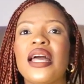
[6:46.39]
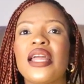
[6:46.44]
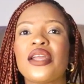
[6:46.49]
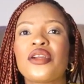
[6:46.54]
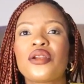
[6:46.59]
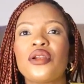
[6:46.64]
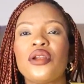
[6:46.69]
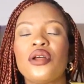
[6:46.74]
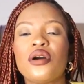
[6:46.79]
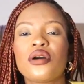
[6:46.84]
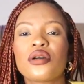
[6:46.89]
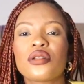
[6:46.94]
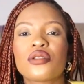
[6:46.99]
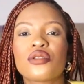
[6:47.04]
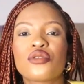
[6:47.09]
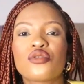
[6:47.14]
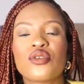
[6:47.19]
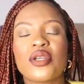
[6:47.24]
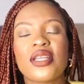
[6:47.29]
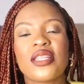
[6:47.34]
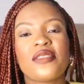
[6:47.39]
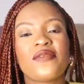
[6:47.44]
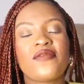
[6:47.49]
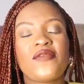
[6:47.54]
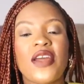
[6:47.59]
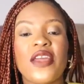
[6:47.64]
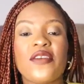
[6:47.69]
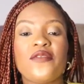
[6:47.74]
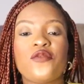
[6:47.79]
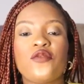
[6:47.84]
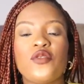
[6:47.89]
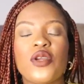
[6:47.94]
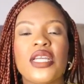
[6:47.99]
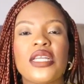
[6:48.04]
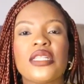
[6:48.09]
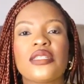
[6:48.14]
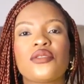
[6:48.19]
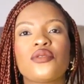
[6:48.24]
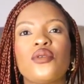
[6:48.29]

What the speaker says: I clock 25 weeks,